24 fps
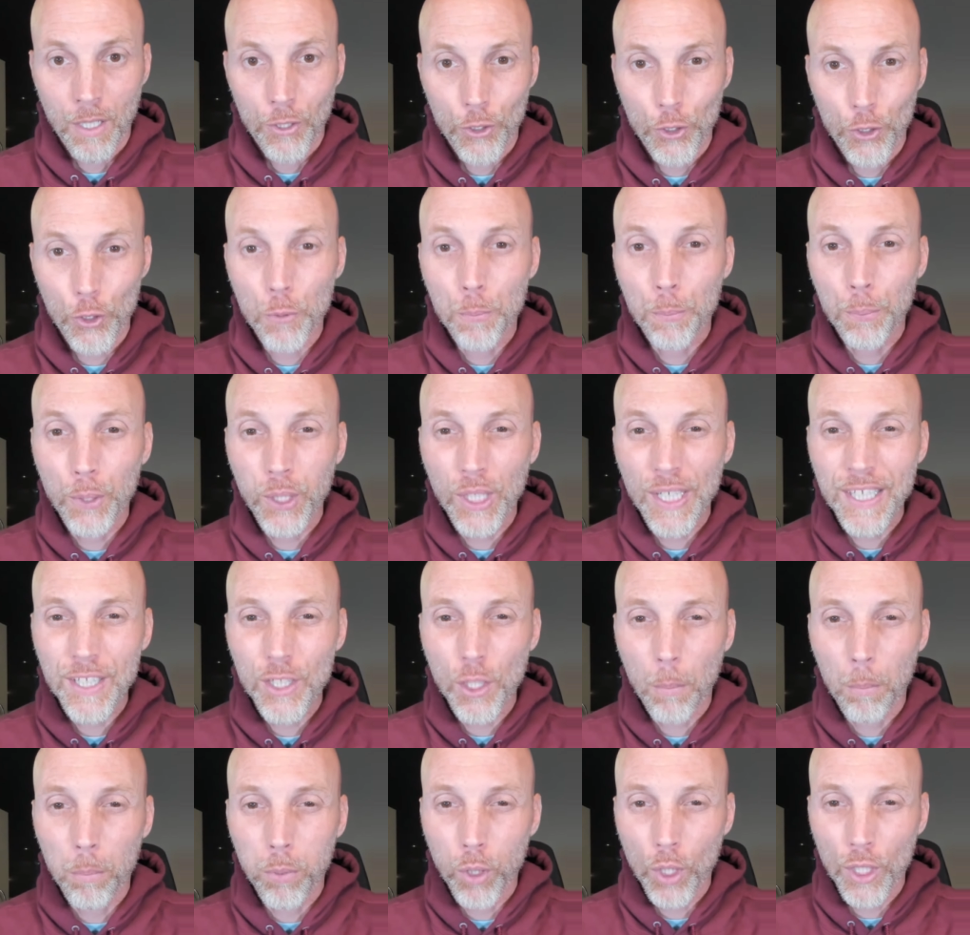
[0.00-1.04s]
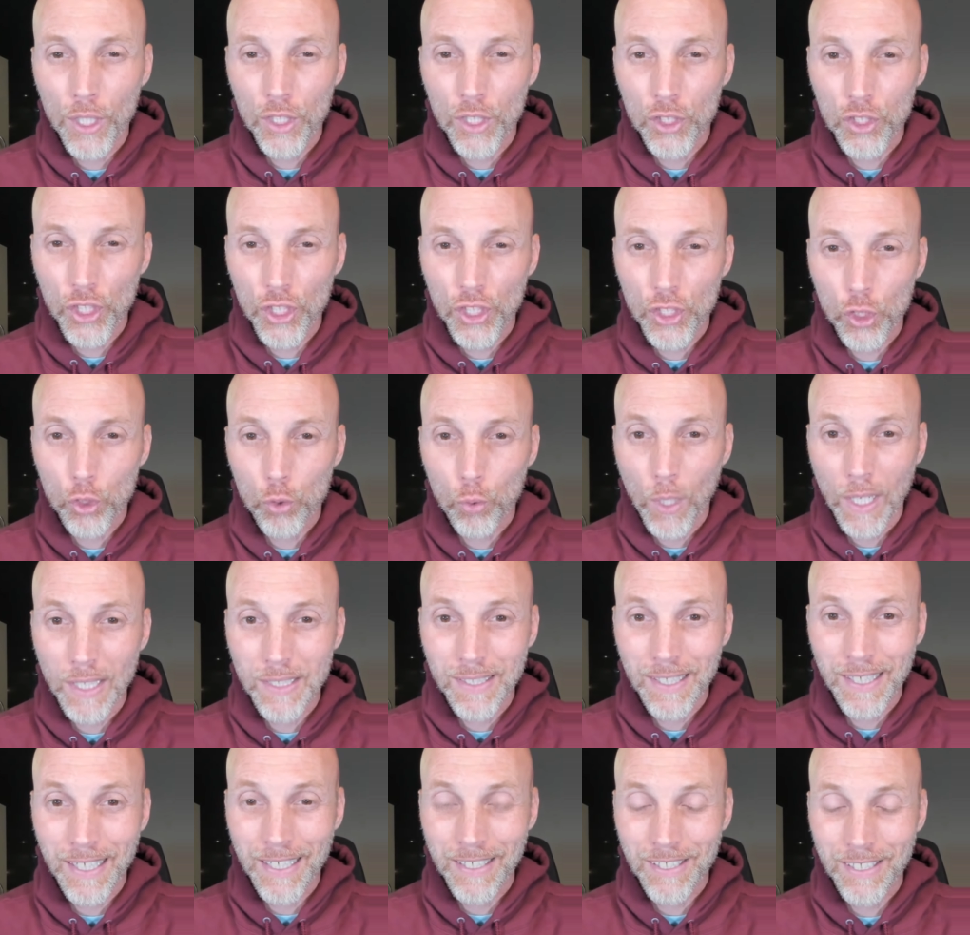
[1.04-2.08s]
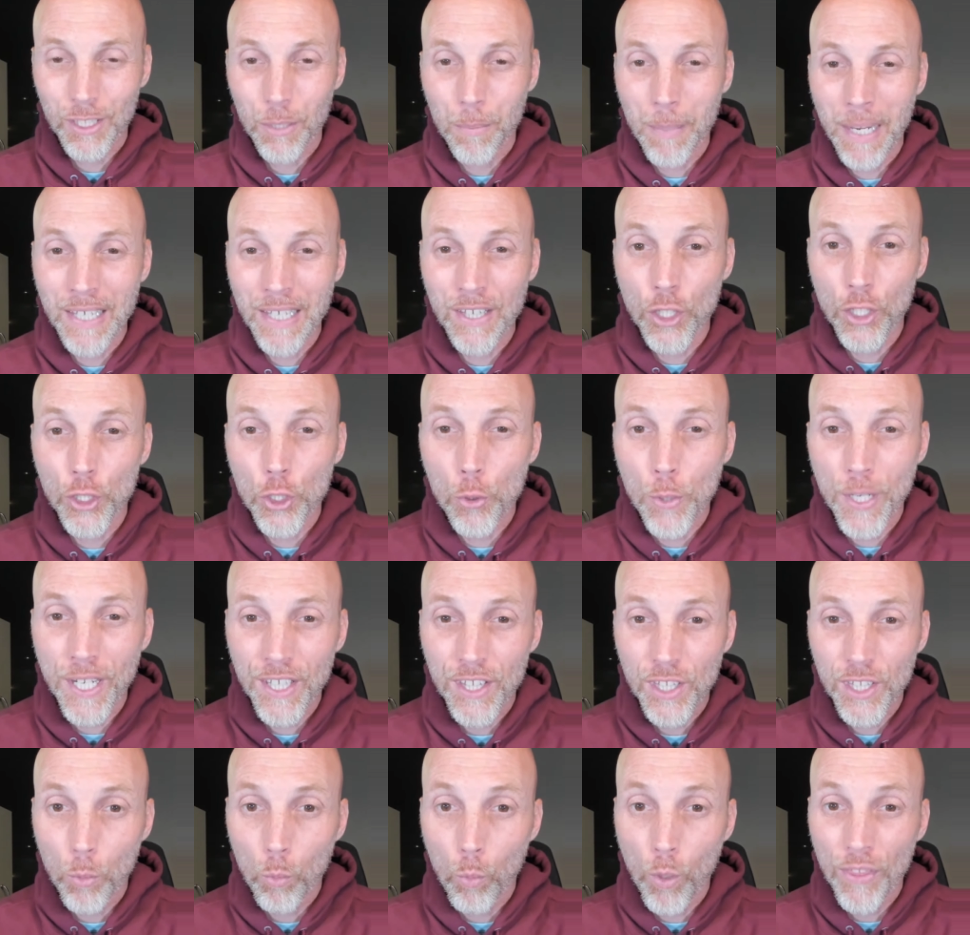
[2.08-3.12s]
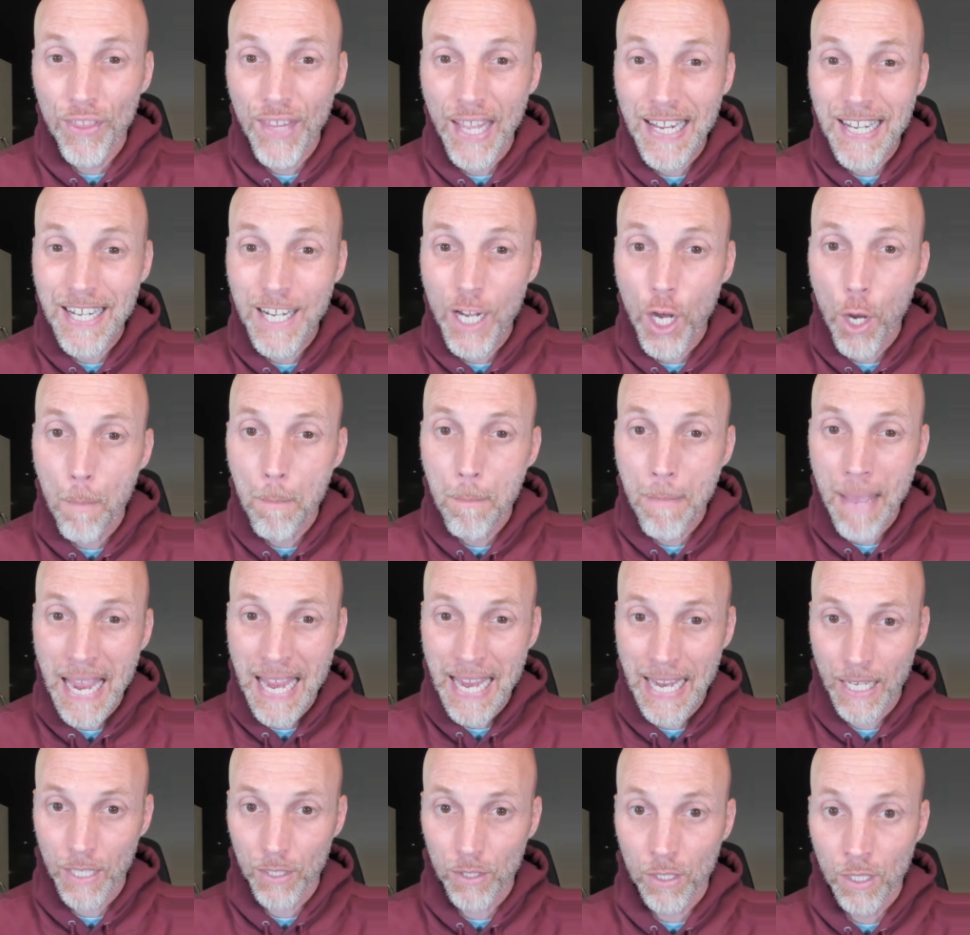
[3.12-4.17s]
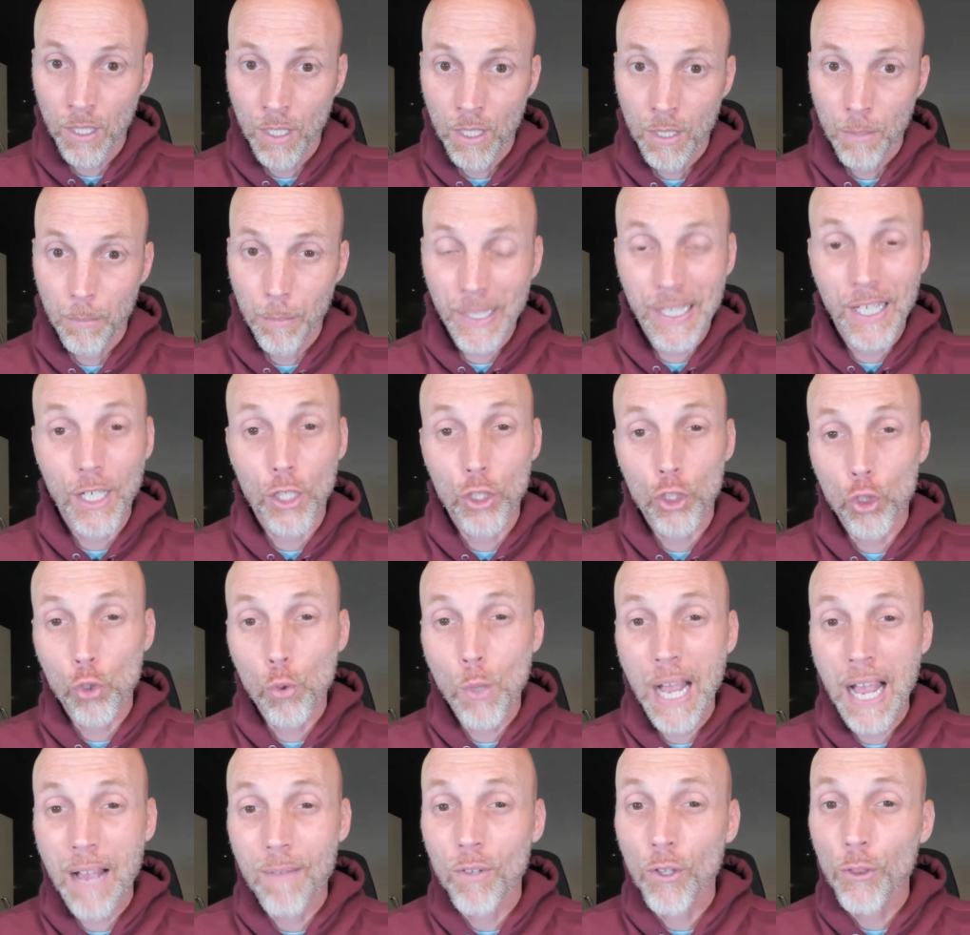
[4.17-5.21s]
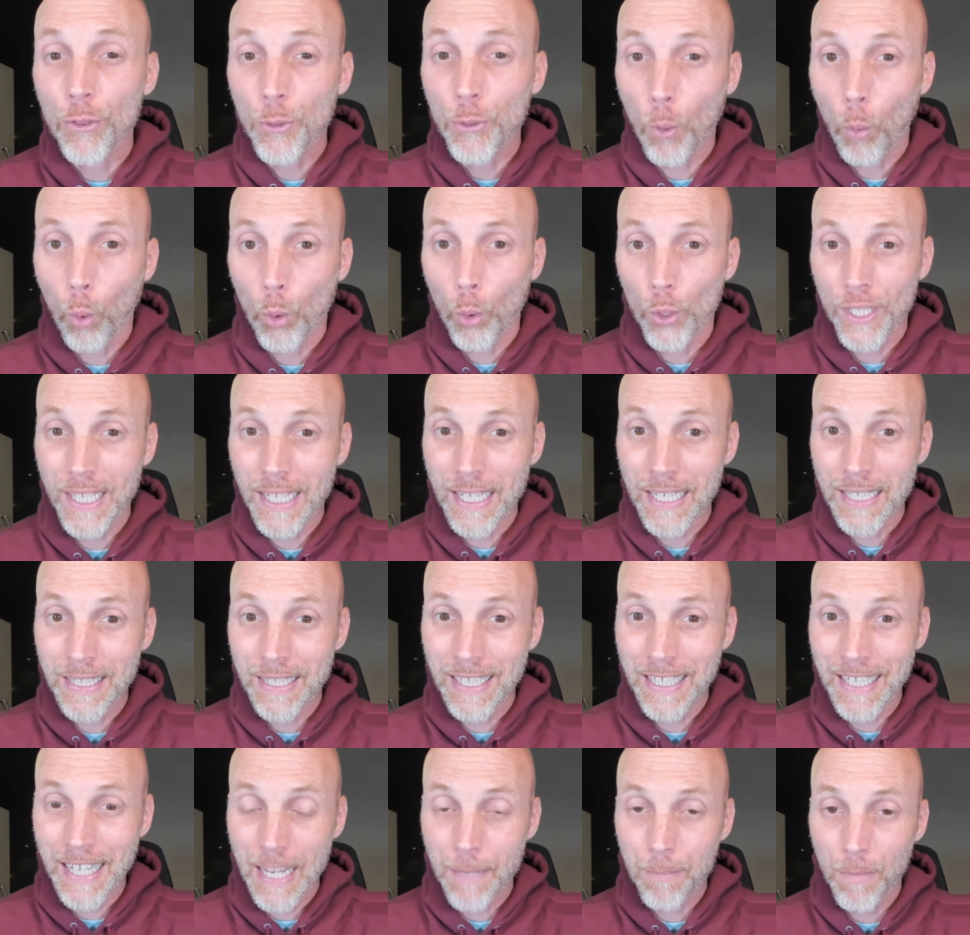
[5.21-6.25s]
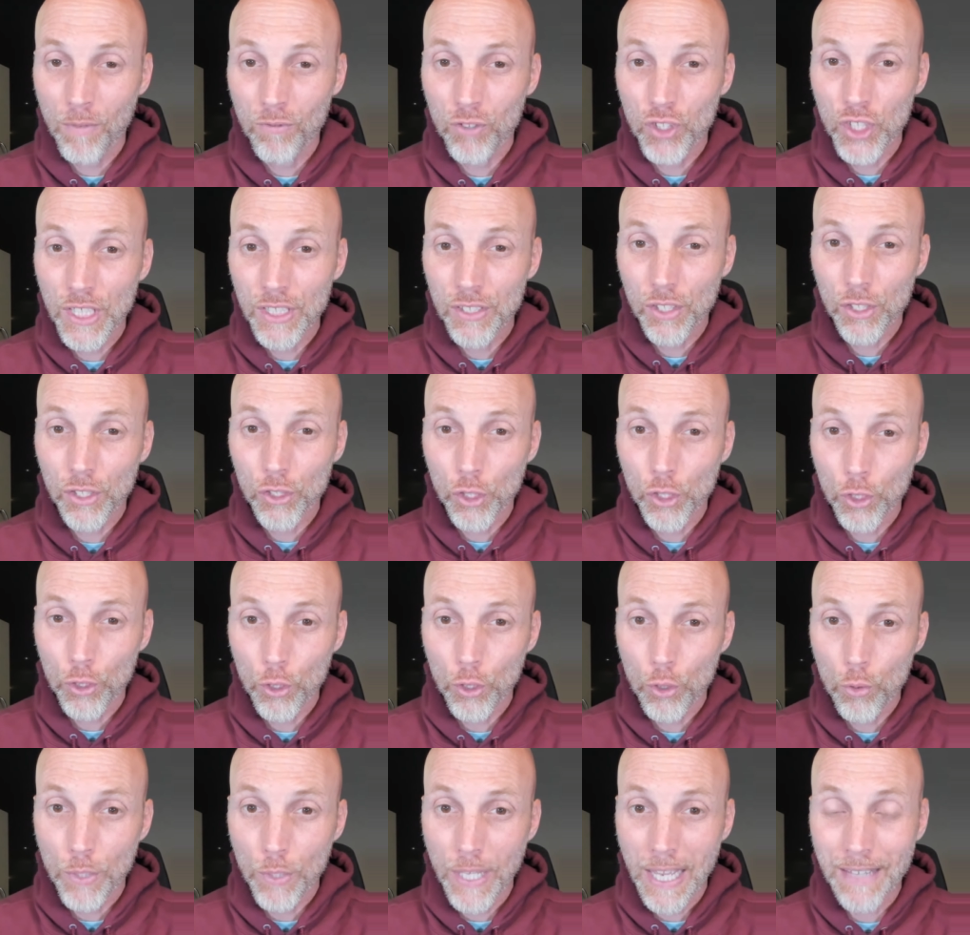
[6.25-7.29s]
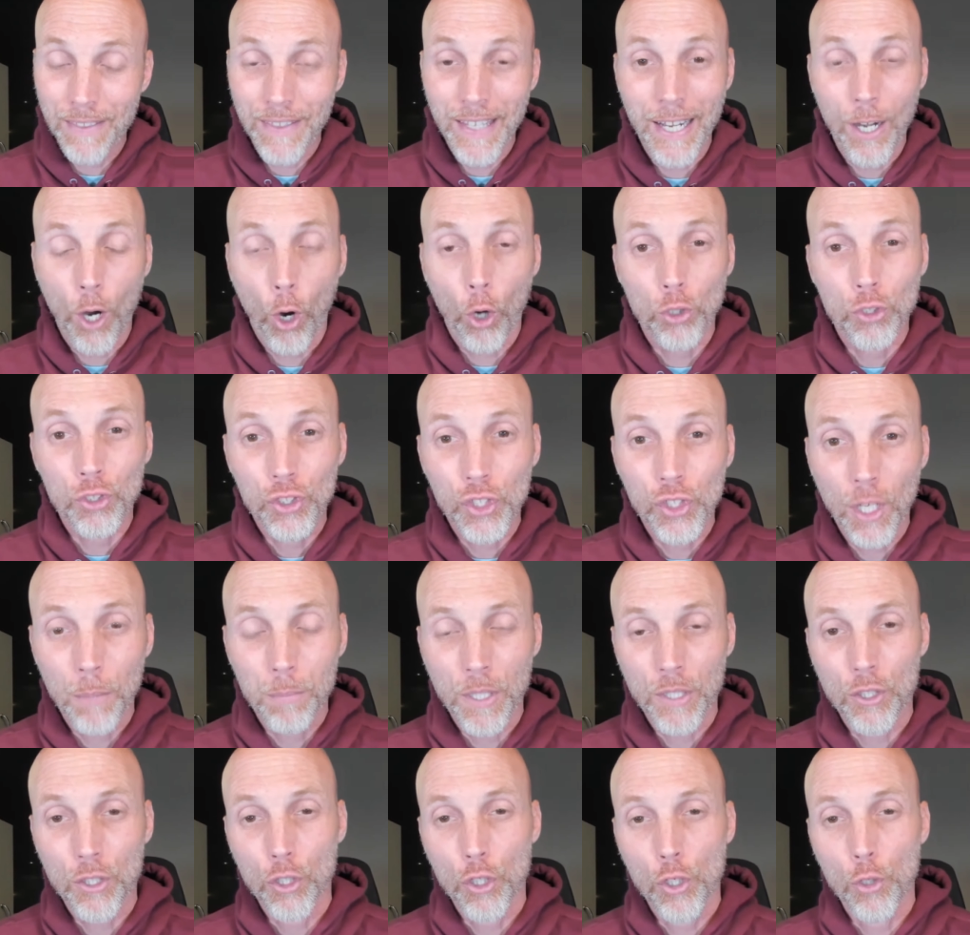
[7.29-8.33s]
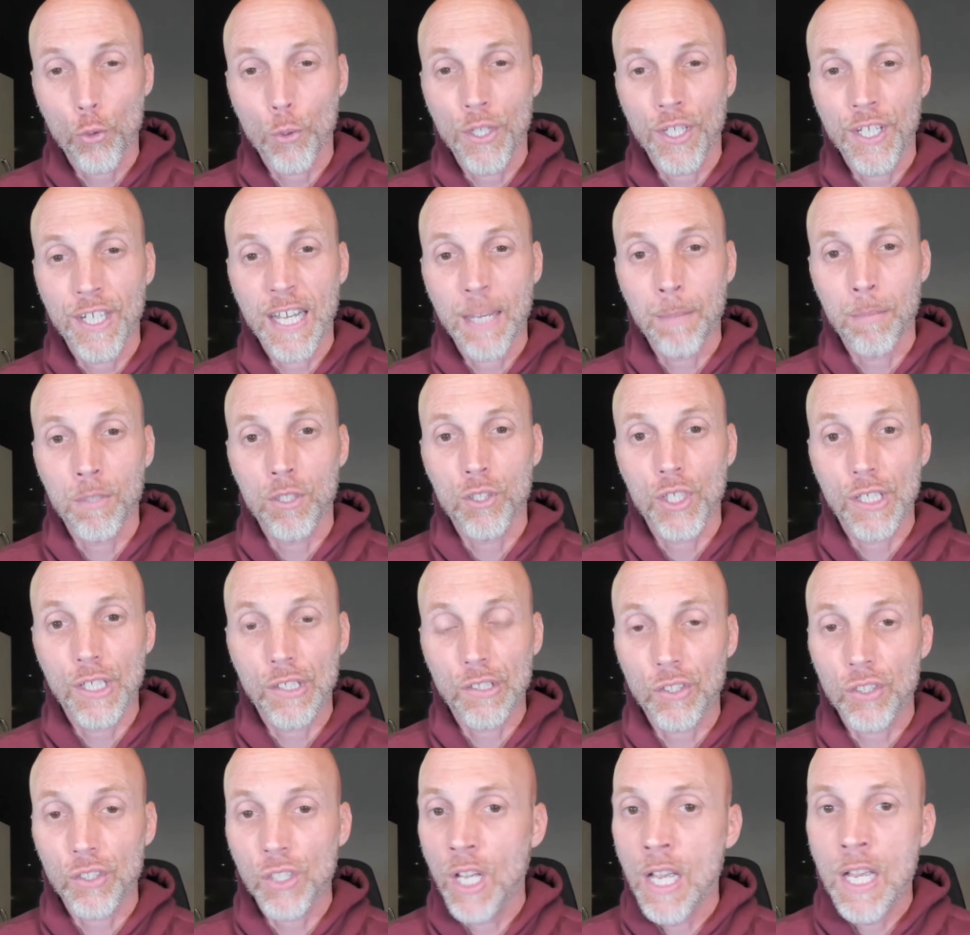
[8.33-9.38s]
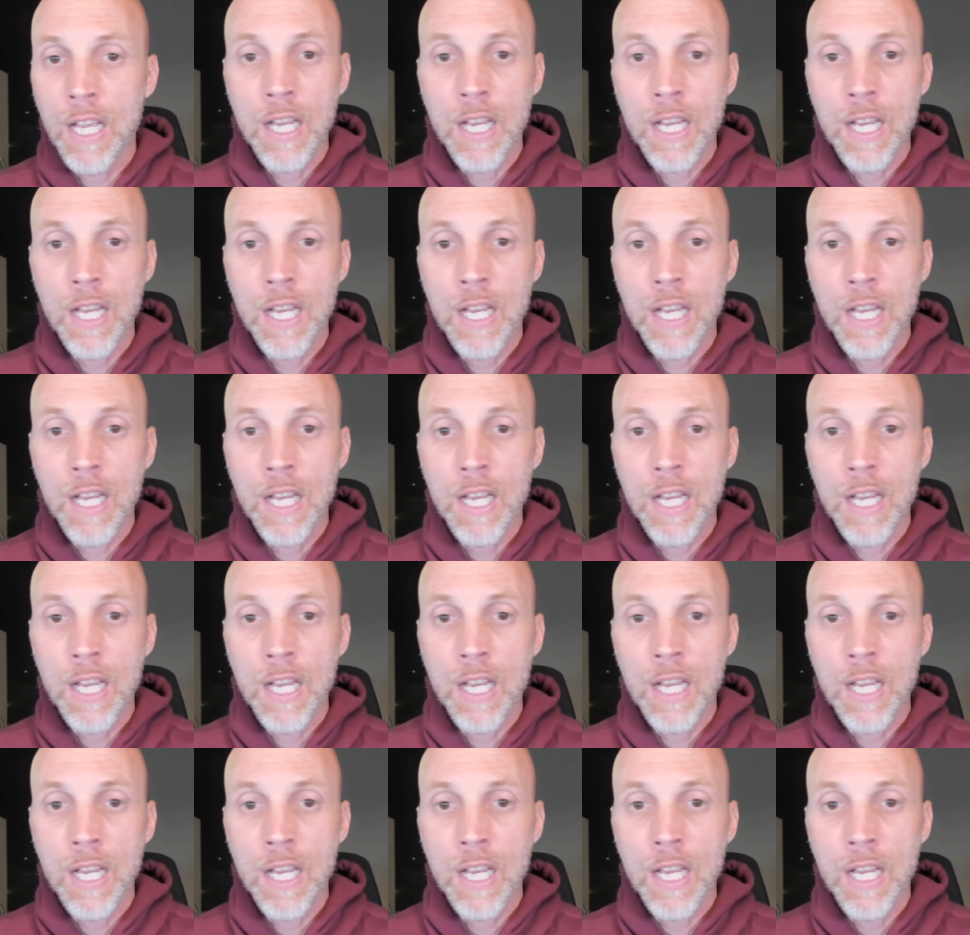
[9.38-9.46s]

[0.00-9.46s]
you plead the blood of Jesus Christ against them, and then you hit them with a command, because you have authority in the name of Jesus to do that. They are subject to you in the name of Jesus.